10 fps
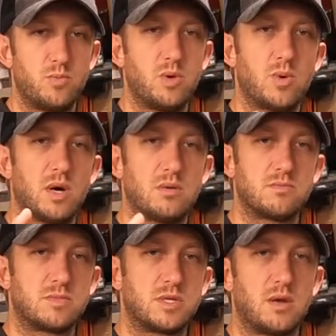Be well.
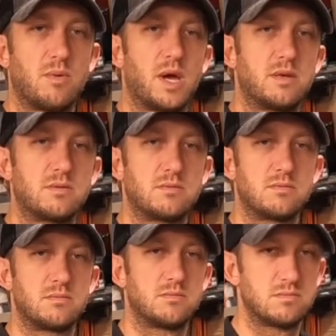Stay rad.
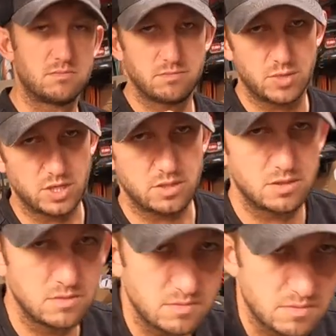Peace.